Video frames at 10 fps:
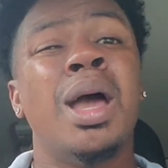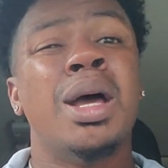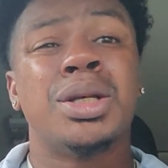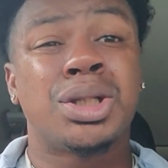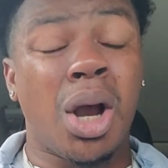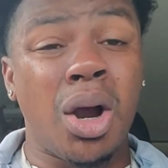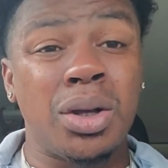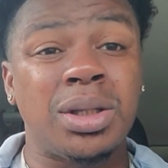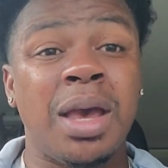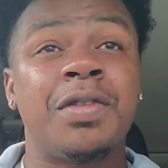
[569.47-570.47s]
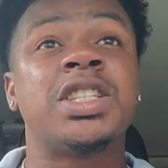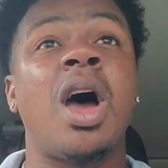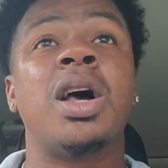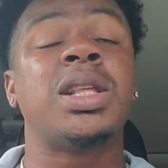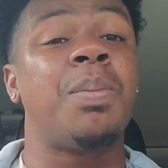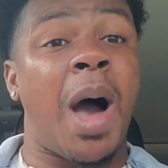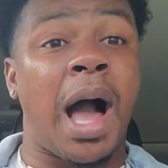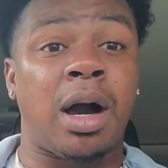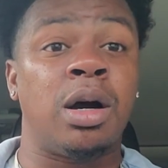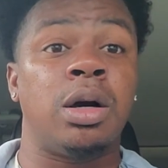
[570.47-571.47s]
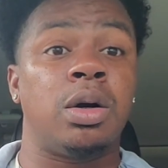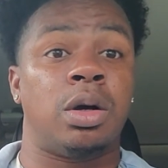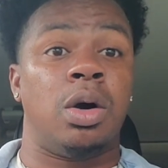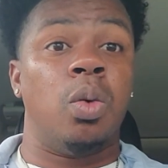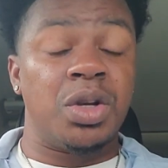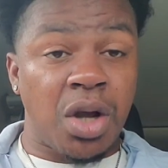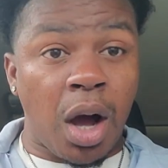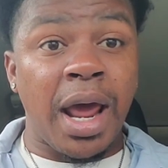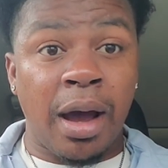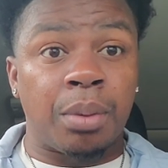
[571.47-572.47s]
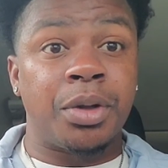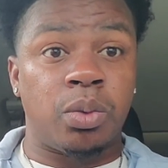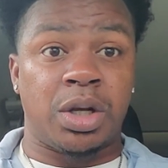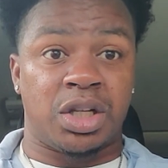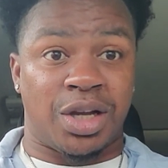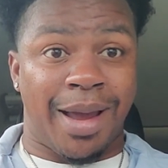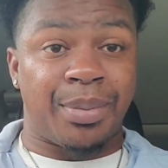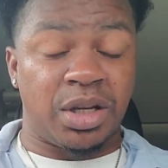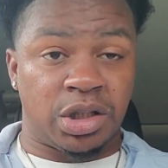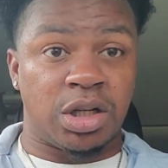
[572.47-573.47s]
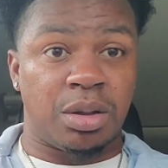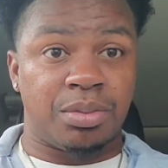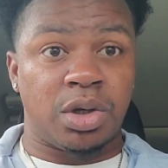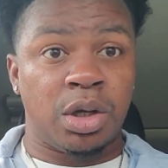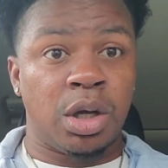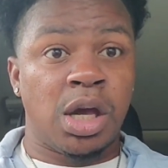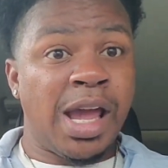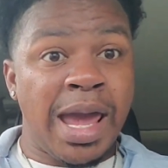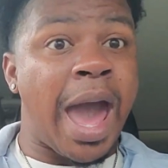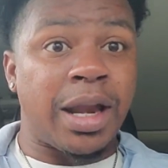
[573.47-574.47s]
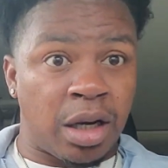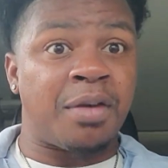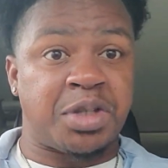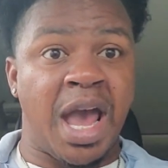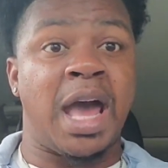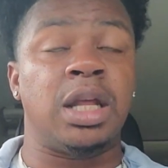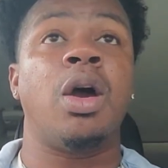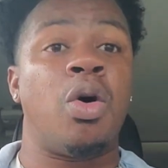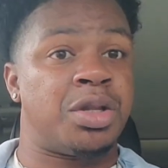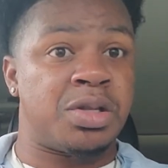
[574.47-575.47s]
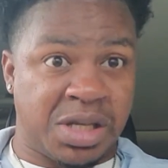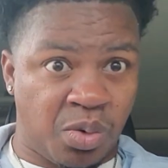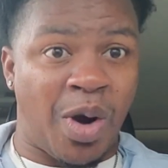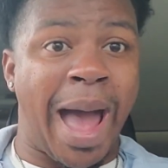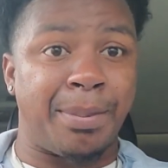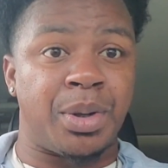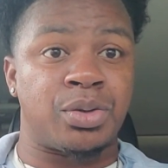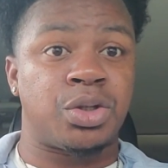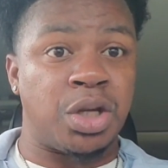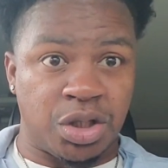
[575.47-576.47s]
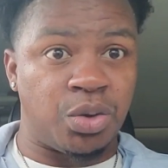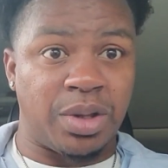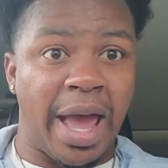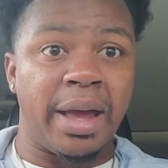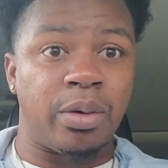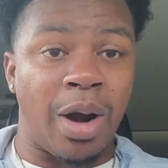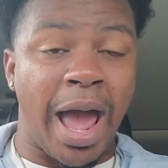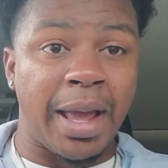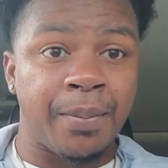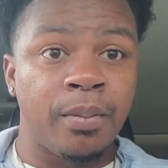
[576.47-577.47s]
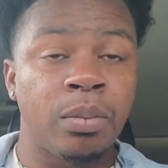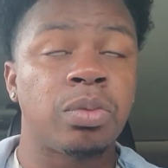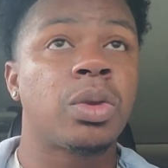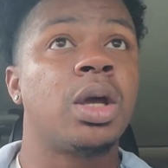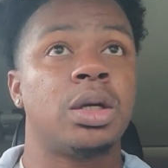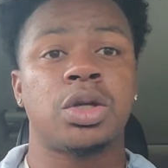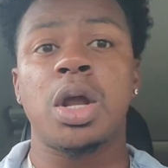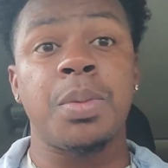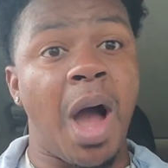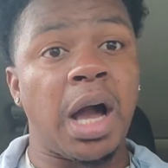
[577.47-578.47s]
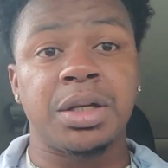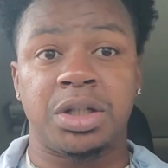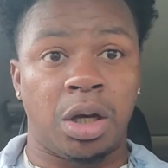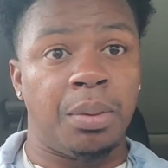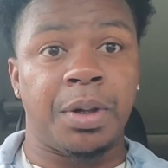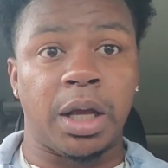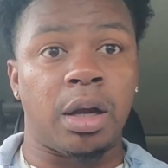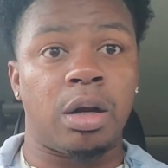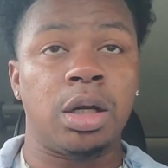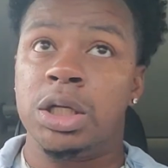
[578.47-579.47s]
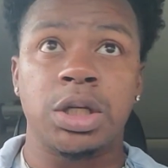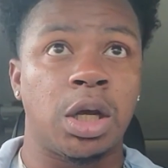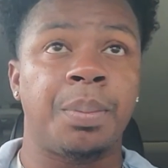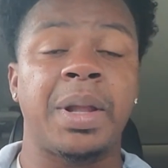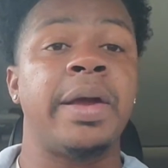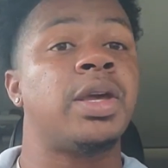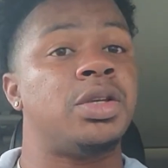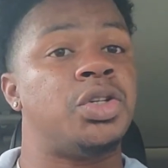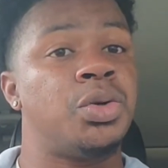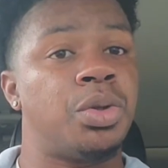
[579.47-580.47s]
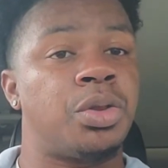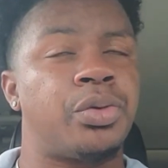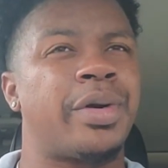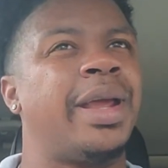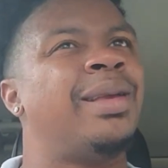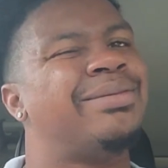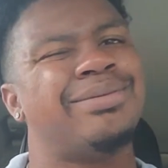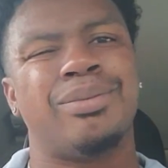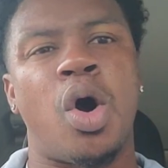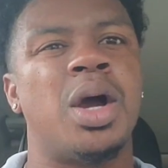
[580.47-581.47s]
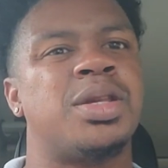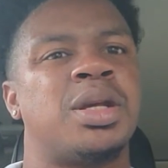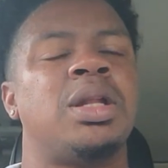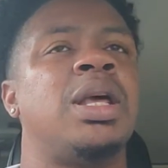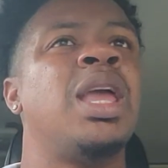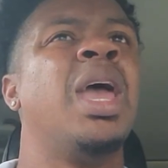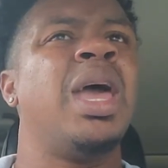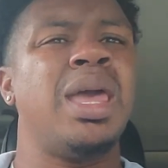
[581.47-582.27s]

If Serge Ibaka was gonna help them win a championship, he had enough talent on the Raptors to do that, right? Serge Ibaka is a good player. He's a good player. He can shoot the three marginally.